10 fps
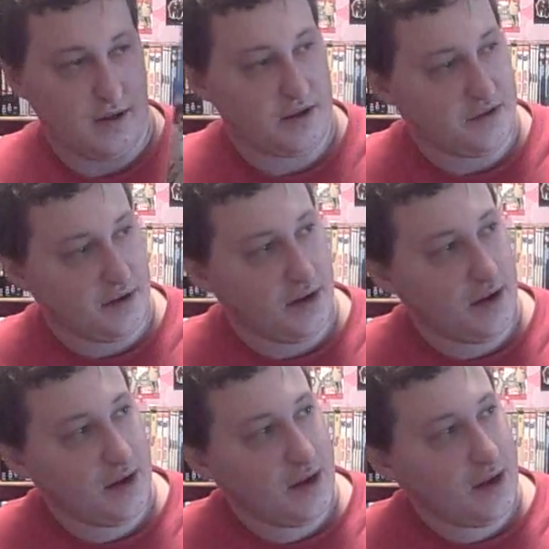collection,
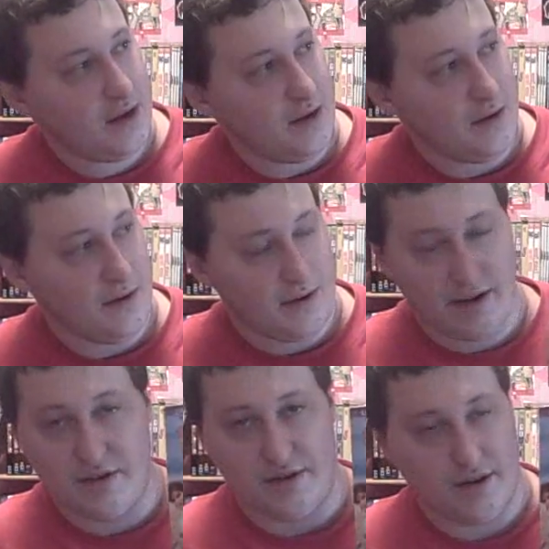or
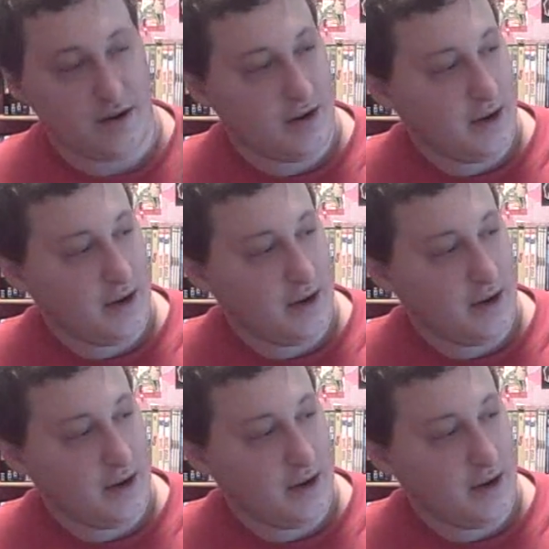edition.